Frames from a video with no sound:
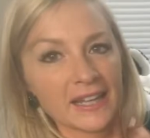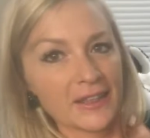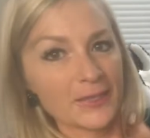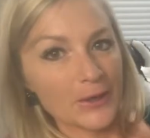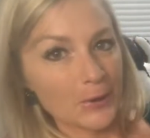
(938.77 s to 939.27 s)

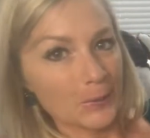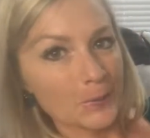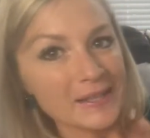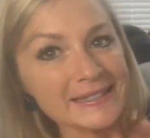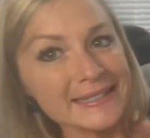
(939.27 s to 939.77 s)
There
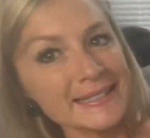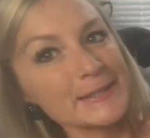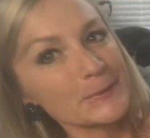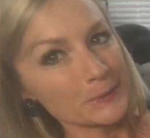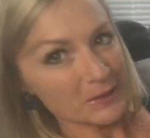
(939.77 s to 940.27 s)

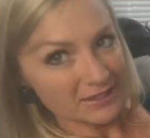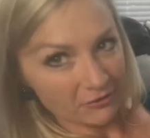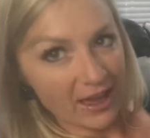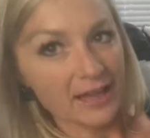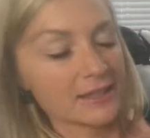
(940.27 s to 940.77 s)
once was a
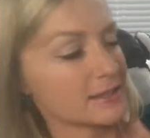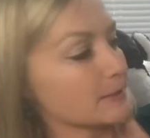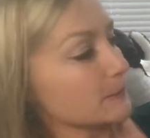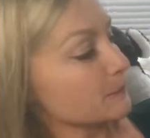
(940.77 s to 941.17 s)
fact,